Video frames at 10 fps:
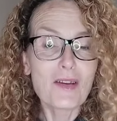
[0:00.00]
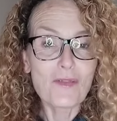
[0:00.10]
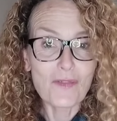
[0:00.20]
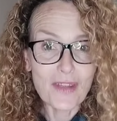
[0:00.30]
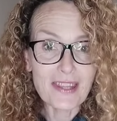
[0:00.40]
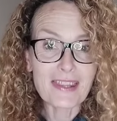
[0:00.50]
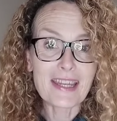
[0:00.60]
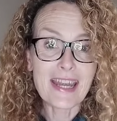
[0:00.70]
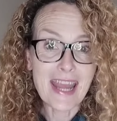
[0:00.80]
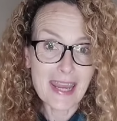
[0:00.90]

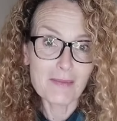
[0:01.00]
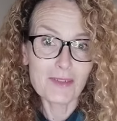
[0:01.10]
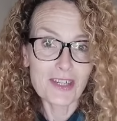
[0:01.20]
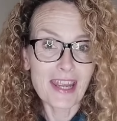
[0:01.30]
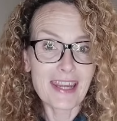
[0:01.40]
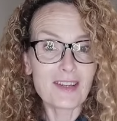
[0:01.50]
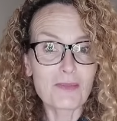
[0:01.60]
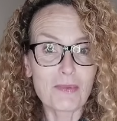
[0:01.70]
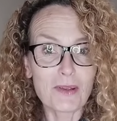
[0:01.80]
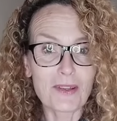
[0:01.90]
fifth name
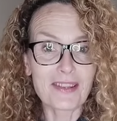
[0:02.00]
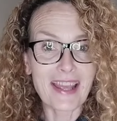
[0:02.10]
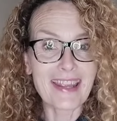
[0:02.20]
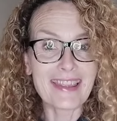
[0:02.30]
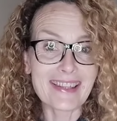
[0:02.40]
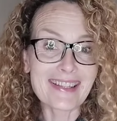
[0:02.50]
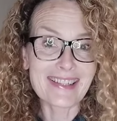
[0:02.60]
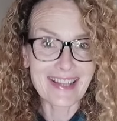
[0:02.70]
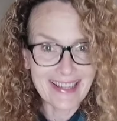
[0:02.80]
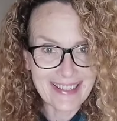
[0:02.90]
change birthday this
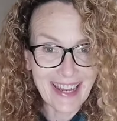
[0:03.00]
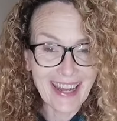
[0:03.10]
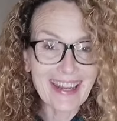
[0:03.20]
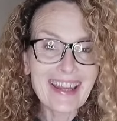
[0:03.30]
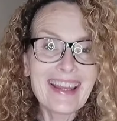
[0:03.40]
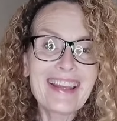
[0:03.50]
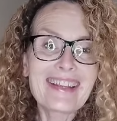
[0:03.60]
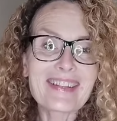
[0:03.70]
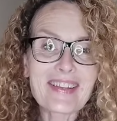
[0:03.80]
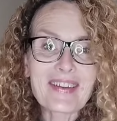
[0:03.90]
Sunday.
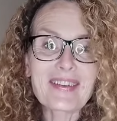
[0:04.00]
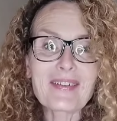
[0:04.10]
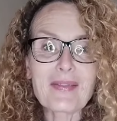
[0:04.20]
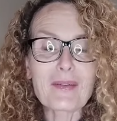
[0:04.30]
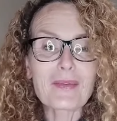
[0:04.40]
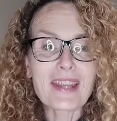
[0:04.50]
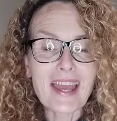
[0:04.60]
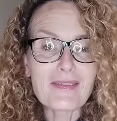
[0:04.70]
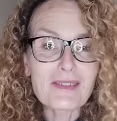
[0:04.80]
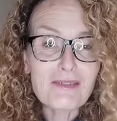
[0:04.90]
So we
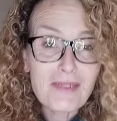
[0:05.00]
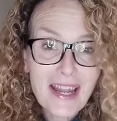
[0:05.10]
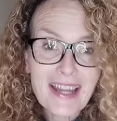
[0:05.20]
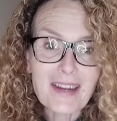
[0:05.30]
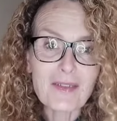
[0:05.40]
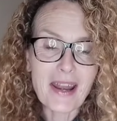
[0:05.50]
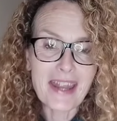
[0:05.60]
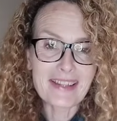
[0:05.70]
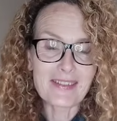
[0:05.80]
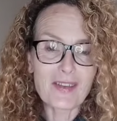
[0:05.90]
have a really
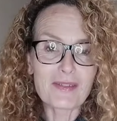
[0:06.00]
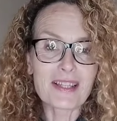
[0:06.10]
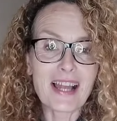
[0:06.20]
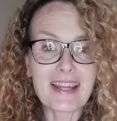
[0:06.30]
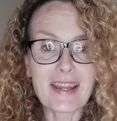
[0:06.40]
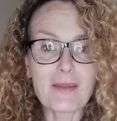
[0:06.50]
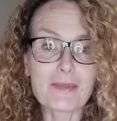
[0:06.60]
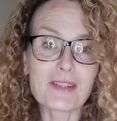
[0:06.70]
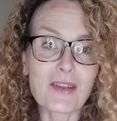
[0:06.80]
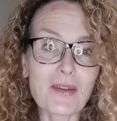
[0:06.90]
great service lined up.
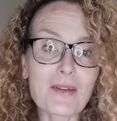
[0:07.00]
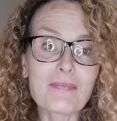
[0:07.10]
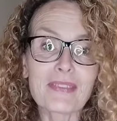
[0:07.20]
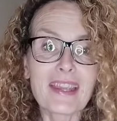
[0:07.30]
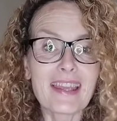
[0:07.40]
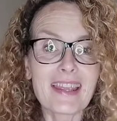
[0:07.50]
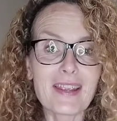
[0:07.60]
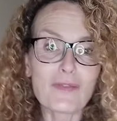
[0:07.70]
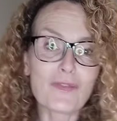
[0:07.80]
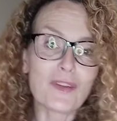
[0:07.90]
So
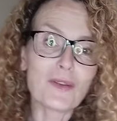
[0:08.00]
if you